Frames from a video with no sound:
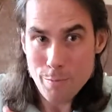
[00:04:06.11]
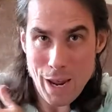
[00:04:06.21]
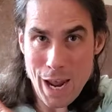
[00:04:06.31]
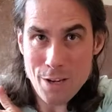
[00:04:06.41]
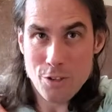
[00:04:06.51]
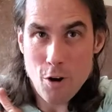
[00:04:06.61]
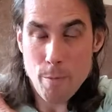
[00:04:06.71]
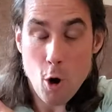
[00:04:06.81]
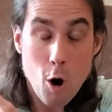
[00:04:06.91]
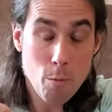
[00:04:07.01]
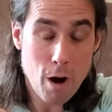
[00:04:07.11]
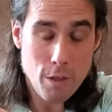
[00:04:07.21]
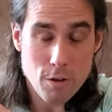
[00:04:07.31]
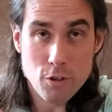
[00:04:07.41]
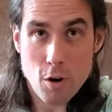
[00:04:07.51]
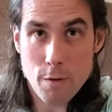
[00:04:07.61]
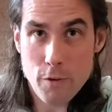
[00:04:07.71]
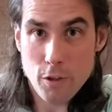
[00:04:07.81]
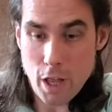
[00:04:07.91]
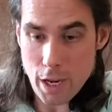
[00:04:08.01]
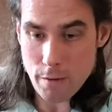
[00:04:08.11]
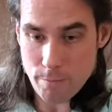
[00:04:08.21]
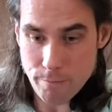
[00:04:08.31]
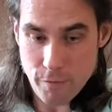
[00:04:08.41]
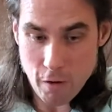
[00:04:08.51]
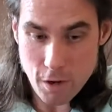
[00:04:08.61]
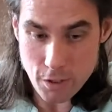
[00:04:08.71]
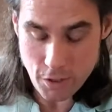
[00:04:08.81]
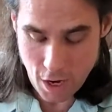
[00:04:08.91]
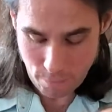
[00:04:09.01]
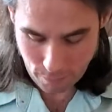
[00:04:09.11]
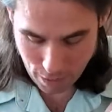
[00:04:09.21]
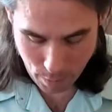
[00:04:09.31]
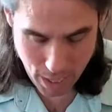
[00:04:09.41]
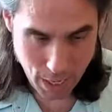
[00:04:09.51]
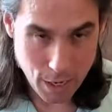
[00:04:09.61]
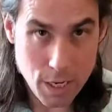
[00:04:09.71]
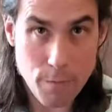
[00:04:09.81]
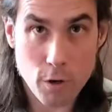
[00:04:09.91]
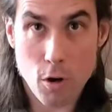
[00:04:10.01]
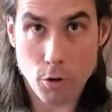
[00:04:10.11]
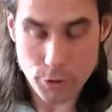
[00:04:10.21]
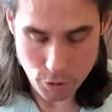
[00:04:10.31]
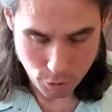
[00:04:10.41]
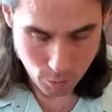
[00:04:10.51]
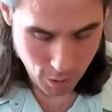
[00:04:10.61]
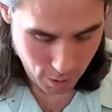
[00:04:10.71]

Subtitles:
my arm rather, is starting to feel like very stiff and making it difficult to